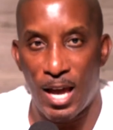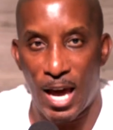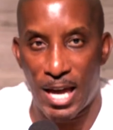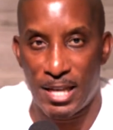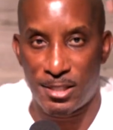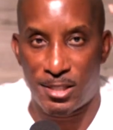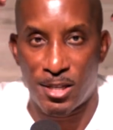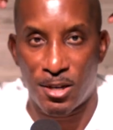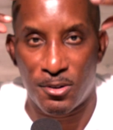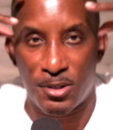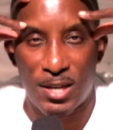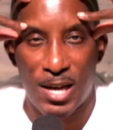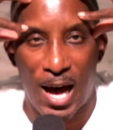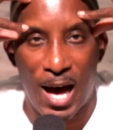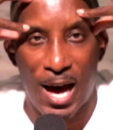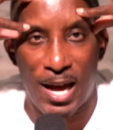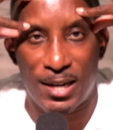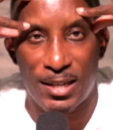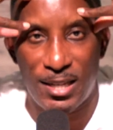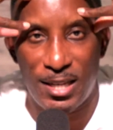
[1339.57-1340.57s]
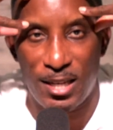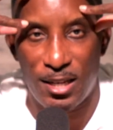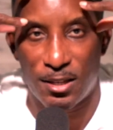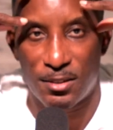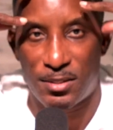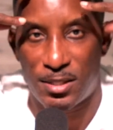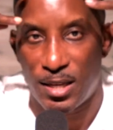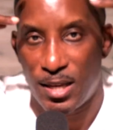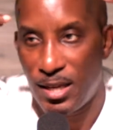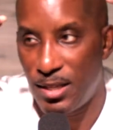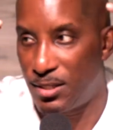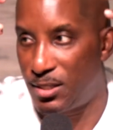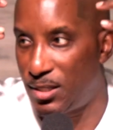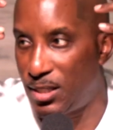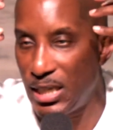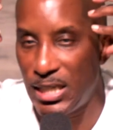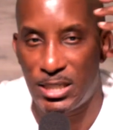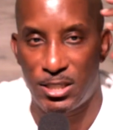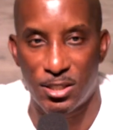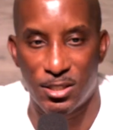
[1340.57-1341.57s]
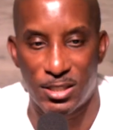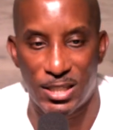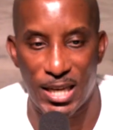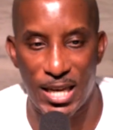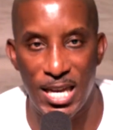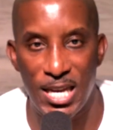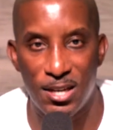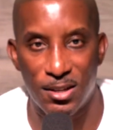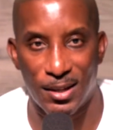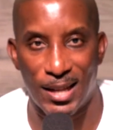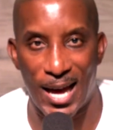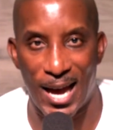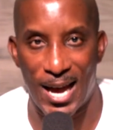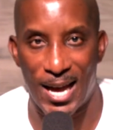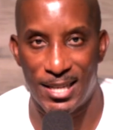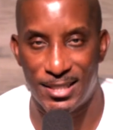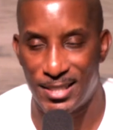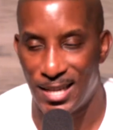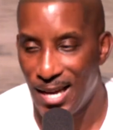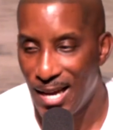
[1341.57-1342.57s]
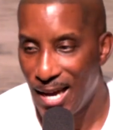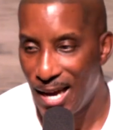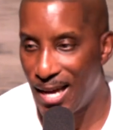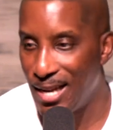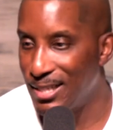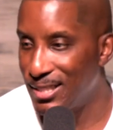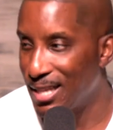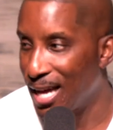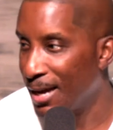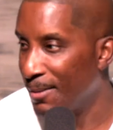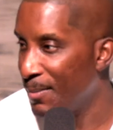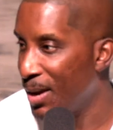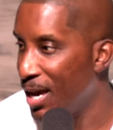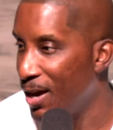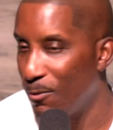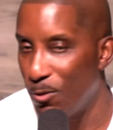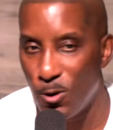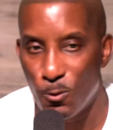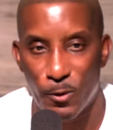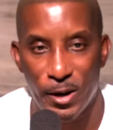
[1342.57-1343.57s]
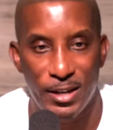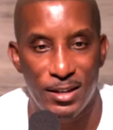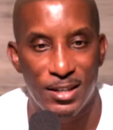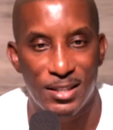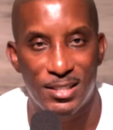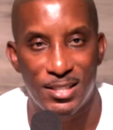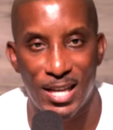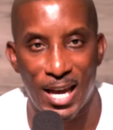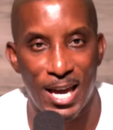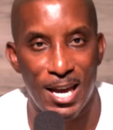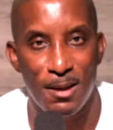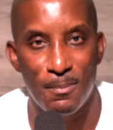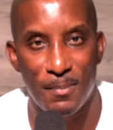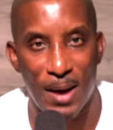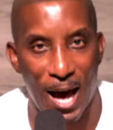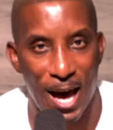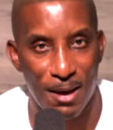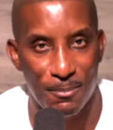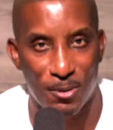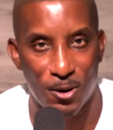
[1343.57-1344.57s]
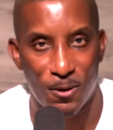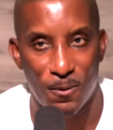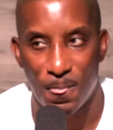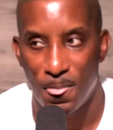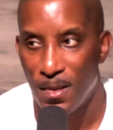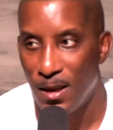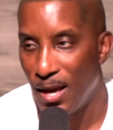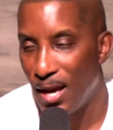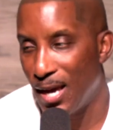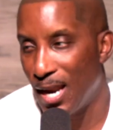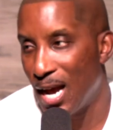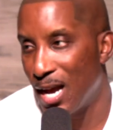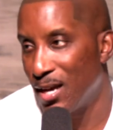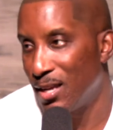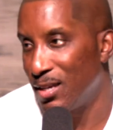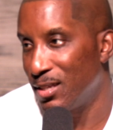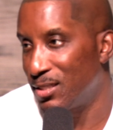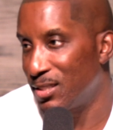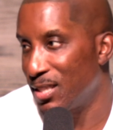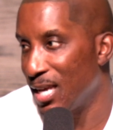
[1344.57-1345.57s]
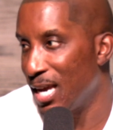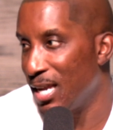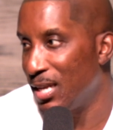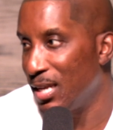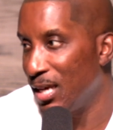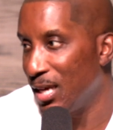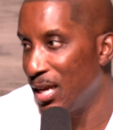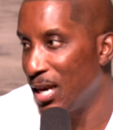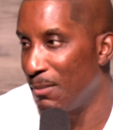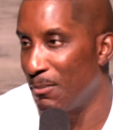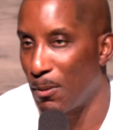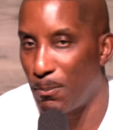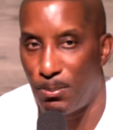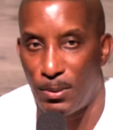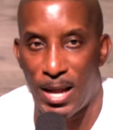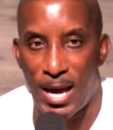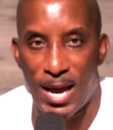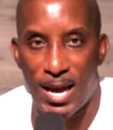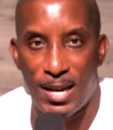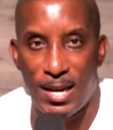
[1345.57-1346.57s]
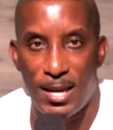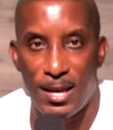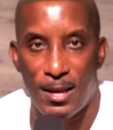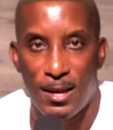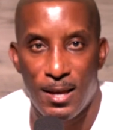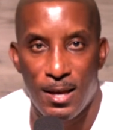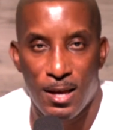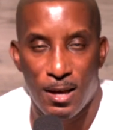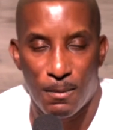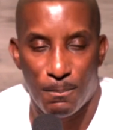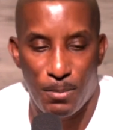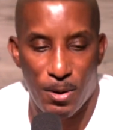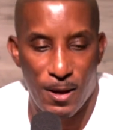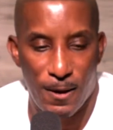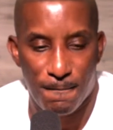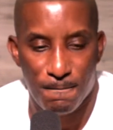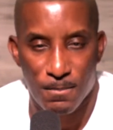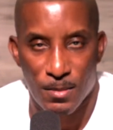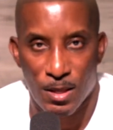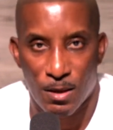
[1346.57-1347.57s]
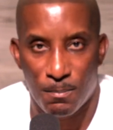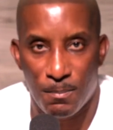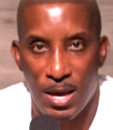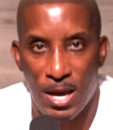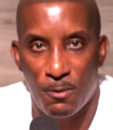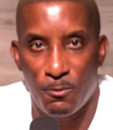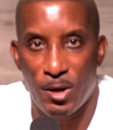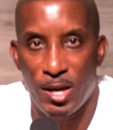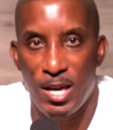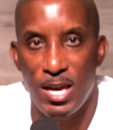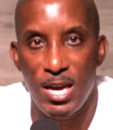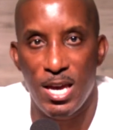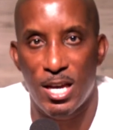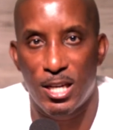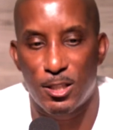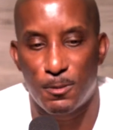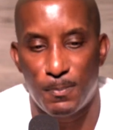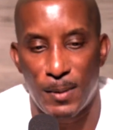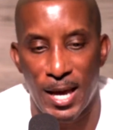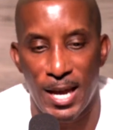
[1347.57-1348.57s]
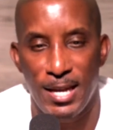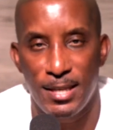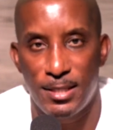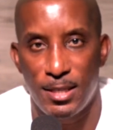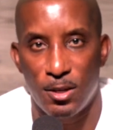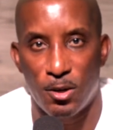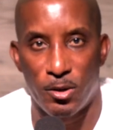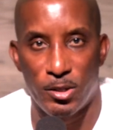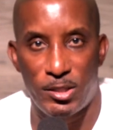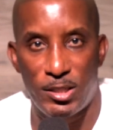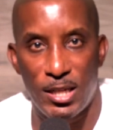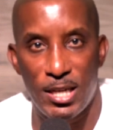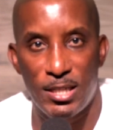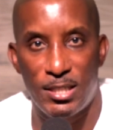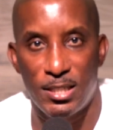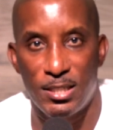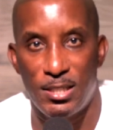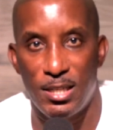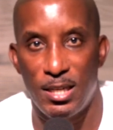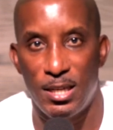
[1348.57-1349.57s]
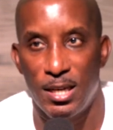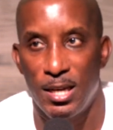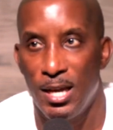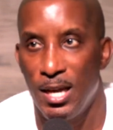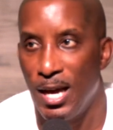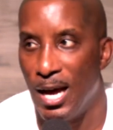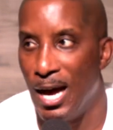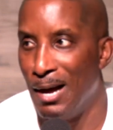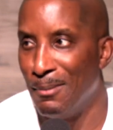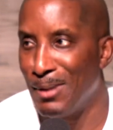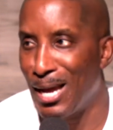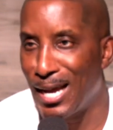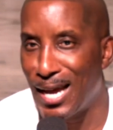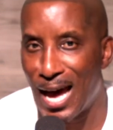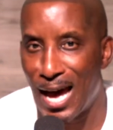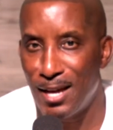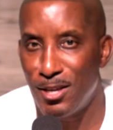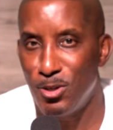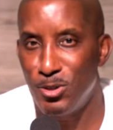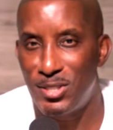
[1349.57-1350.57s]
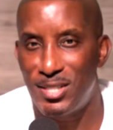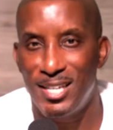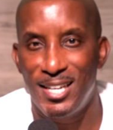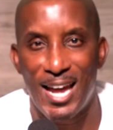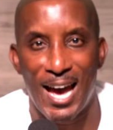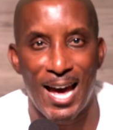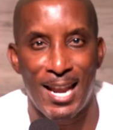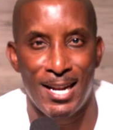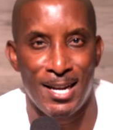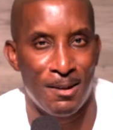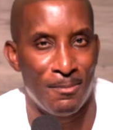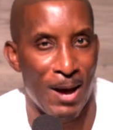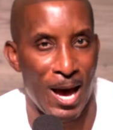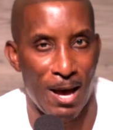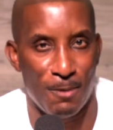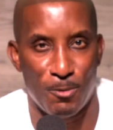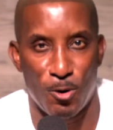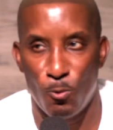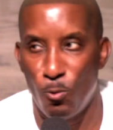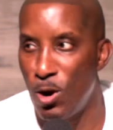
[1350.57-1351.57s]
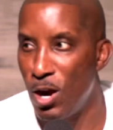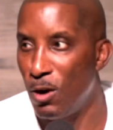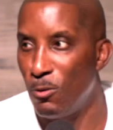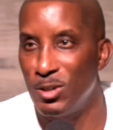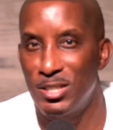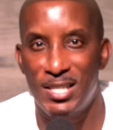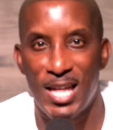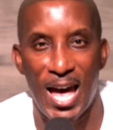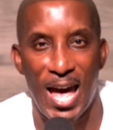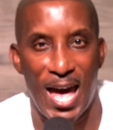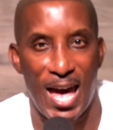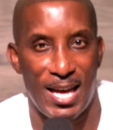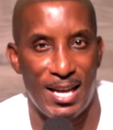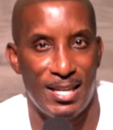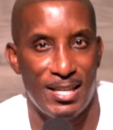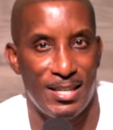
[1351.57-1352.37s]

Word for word: And so God gives his teachers eagle eyes. And it's like, man, we're reading the same Bible and I understand it and I'm applying it. But man, when he explains it or teaches it, I'm like, how you see that in the Bible? Where was that?